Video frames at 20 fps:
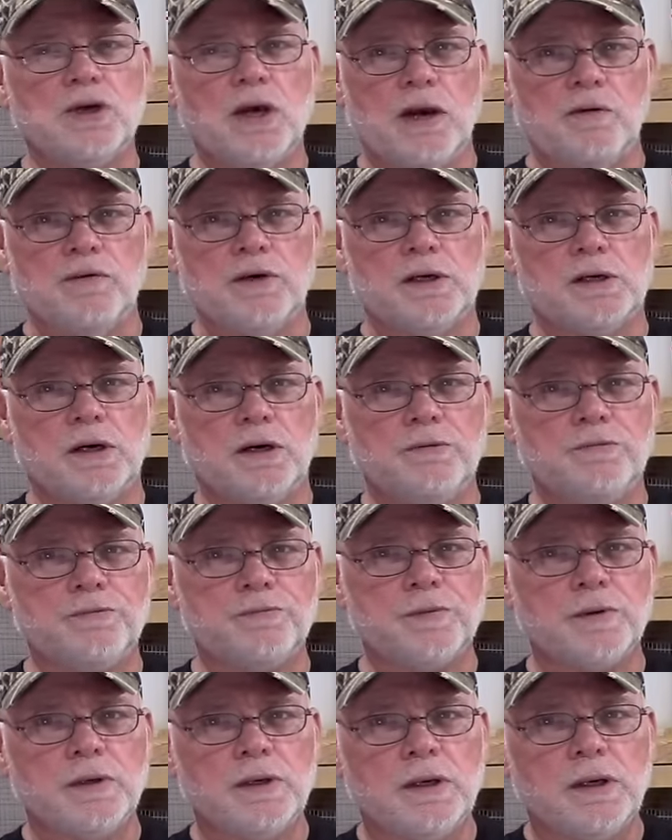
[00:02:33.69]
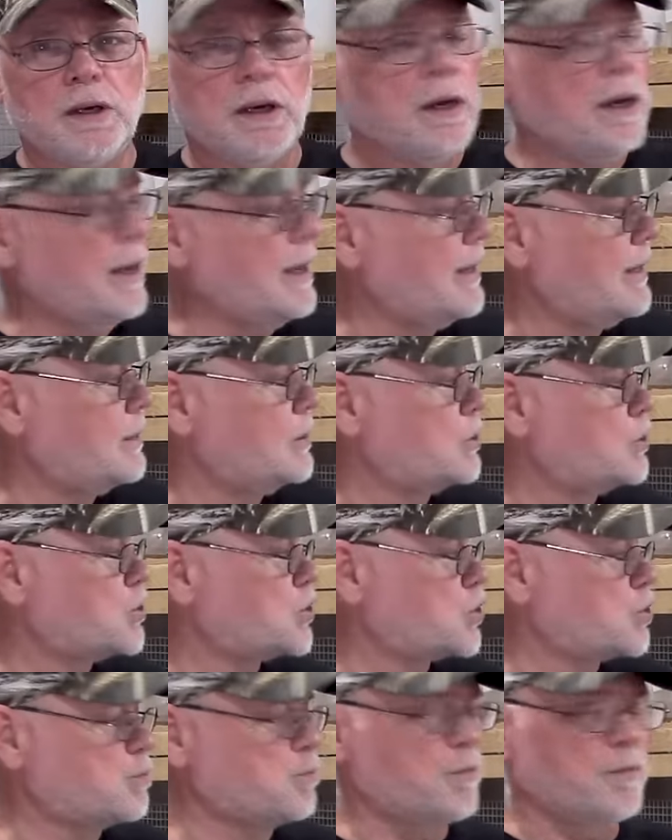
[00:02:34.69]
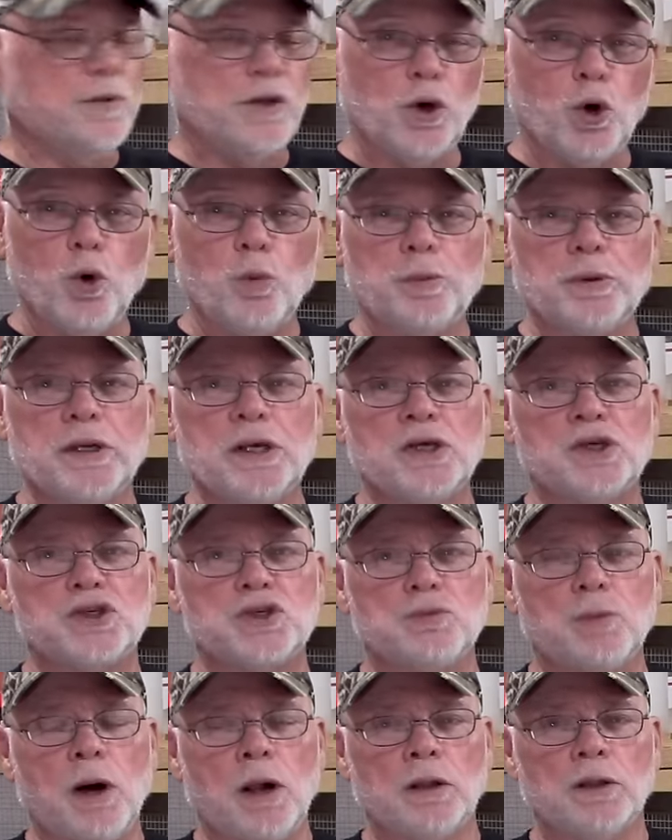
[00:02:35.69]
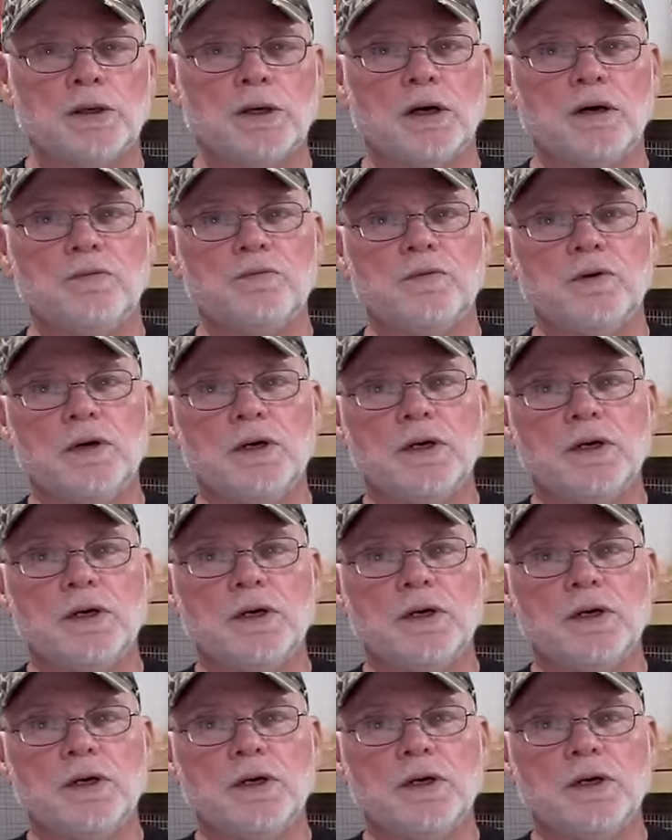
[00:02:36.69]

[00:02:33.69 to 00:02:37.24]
heavy enough and the opening small enough